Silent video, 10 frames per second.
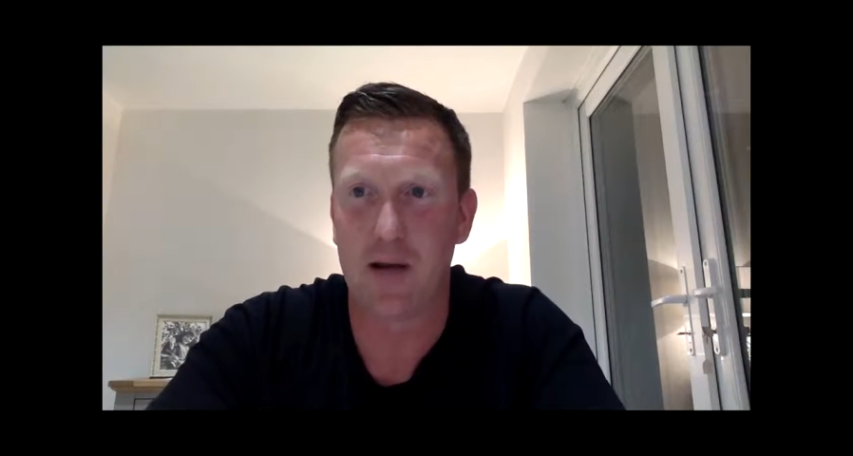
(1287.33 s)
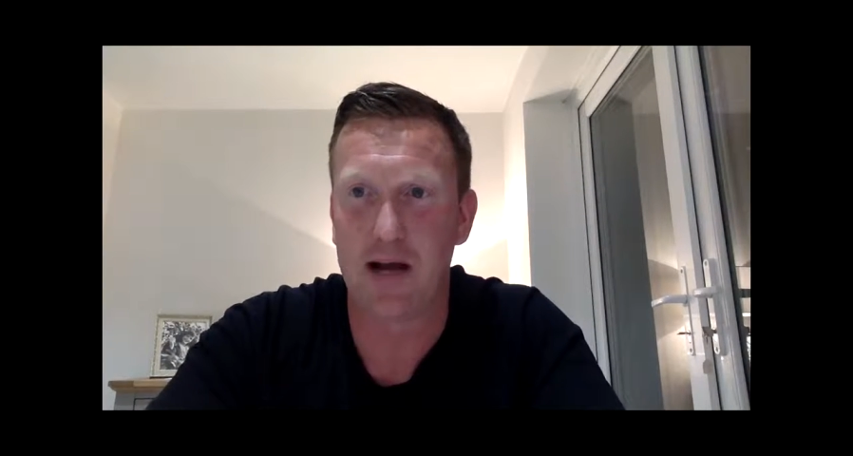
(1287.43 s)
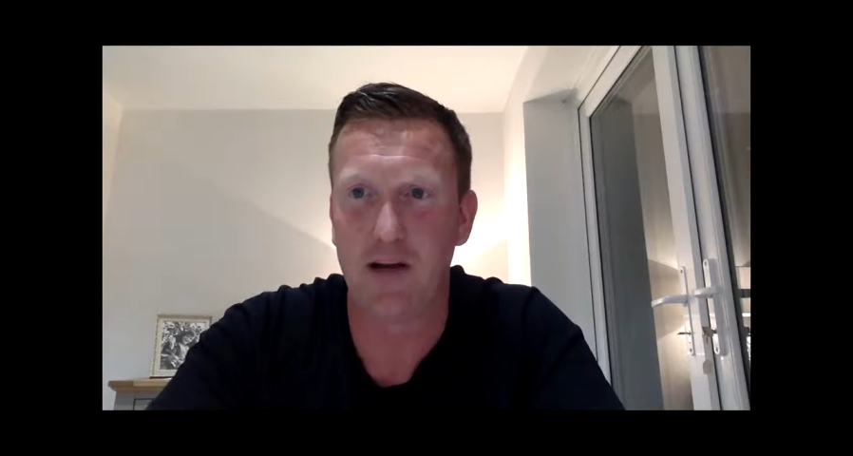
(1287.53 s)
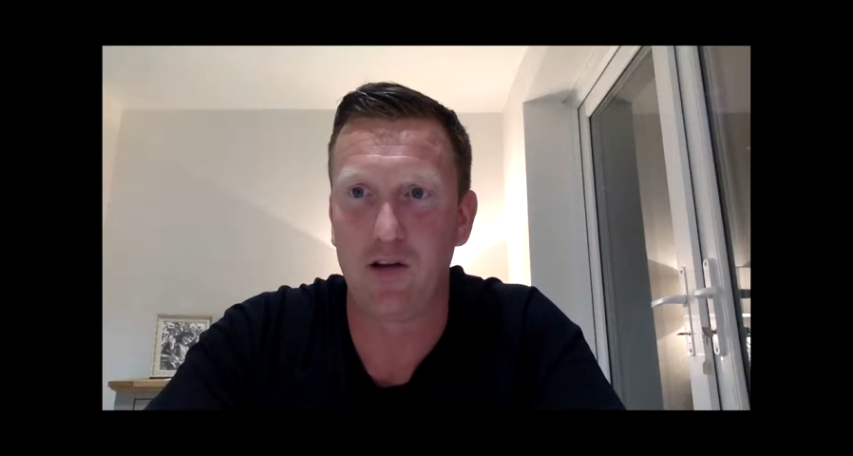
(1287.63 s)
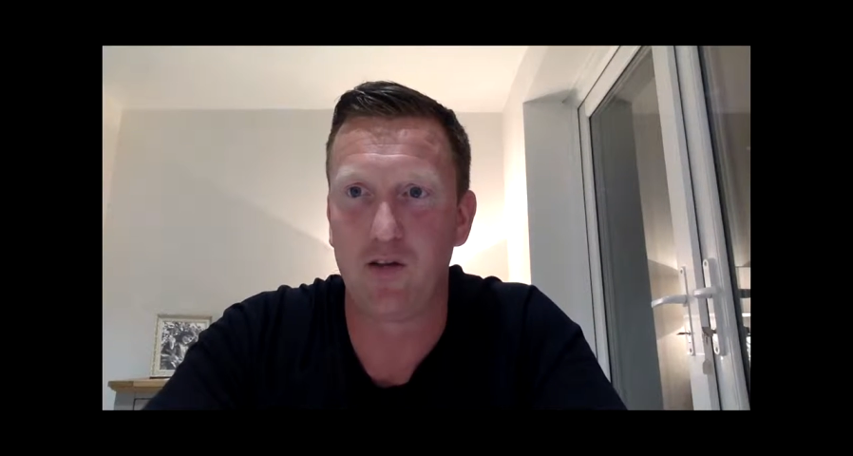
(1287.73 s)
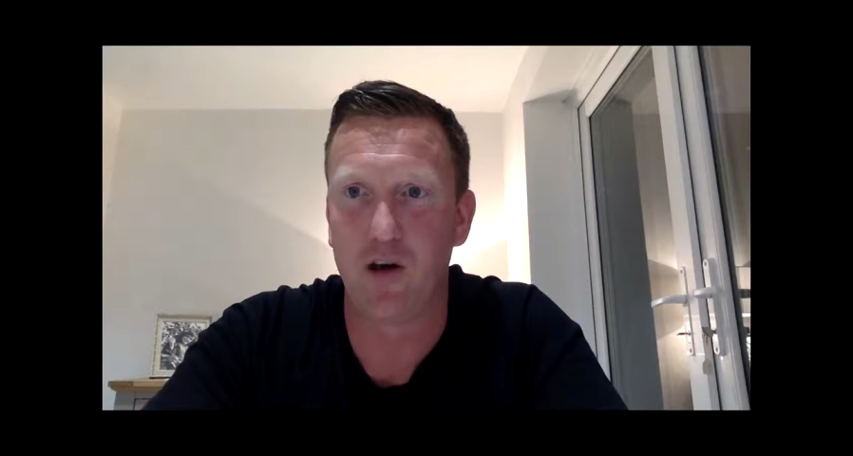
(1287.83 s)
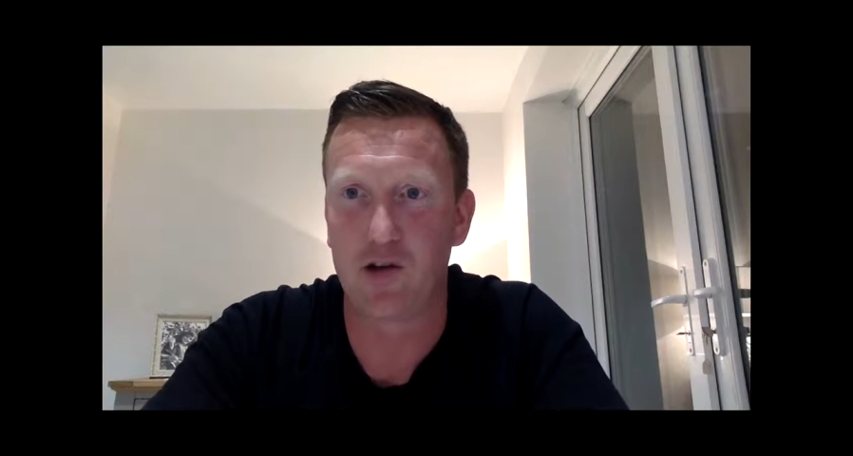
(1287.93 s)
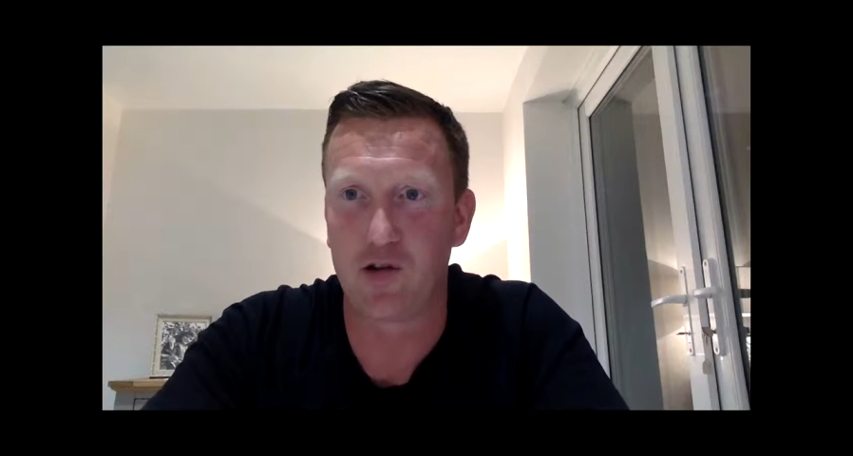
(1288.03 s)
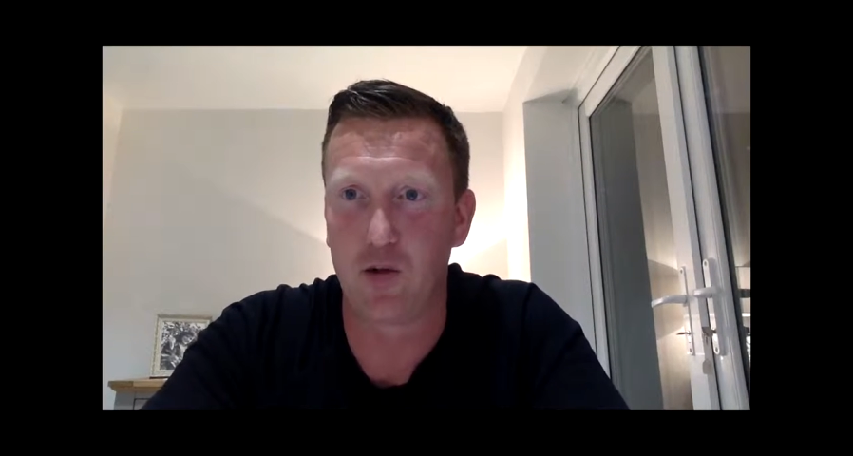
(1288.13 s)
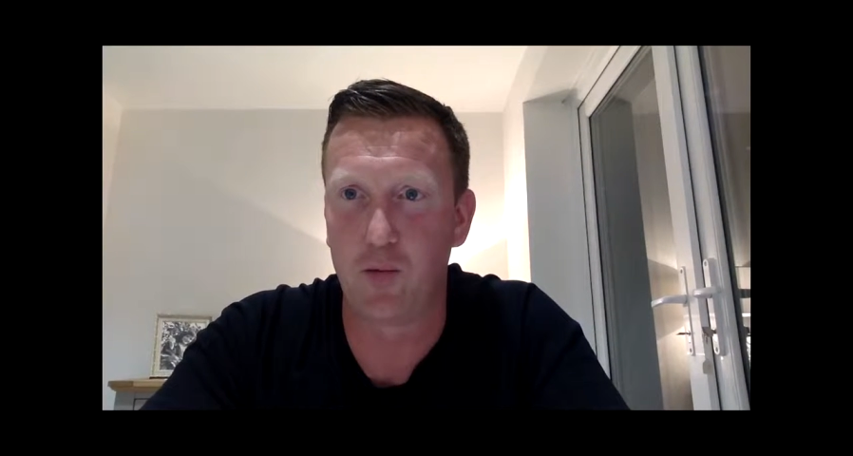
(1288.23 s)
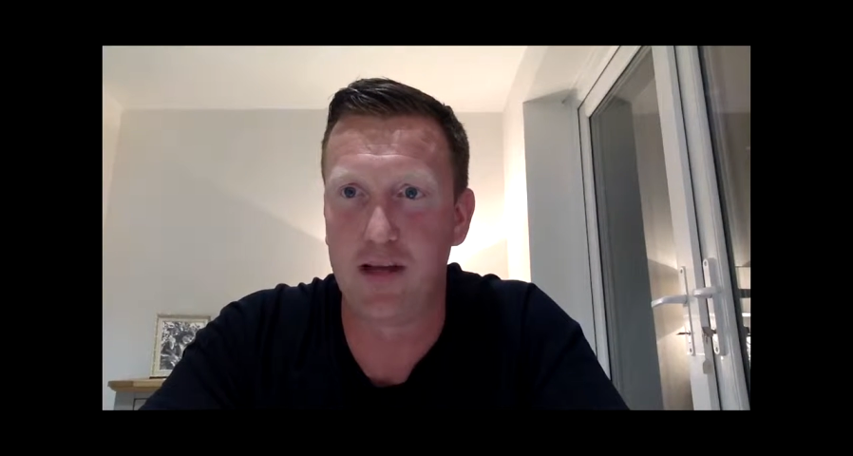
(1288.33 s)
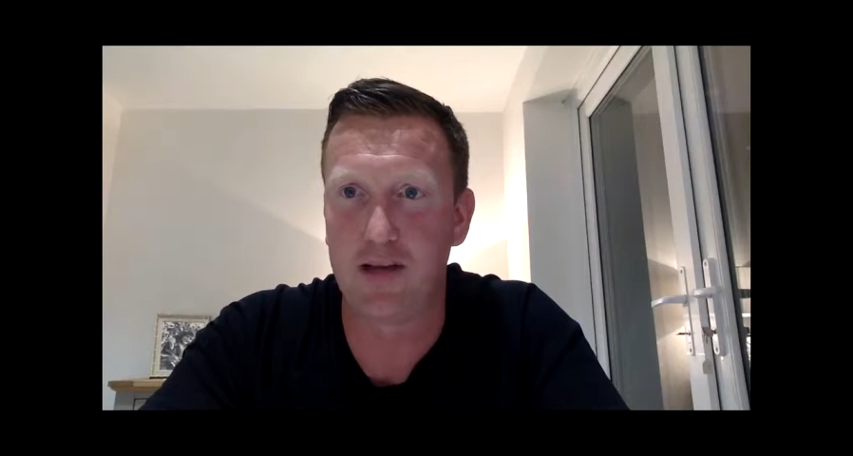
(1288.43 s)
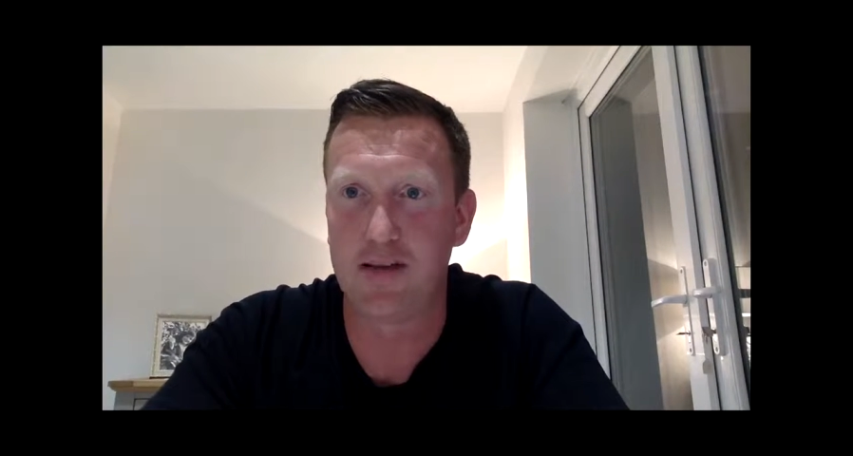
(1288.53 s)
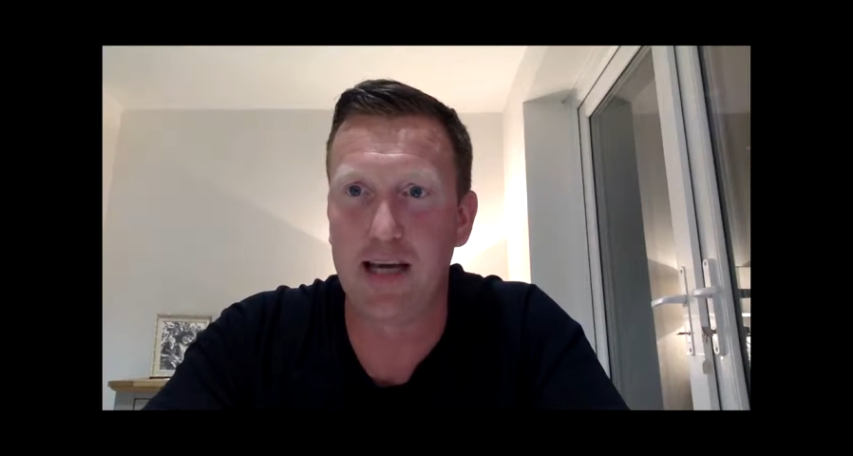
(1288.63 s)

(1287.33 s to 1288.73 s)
plan in his first 3 weeks.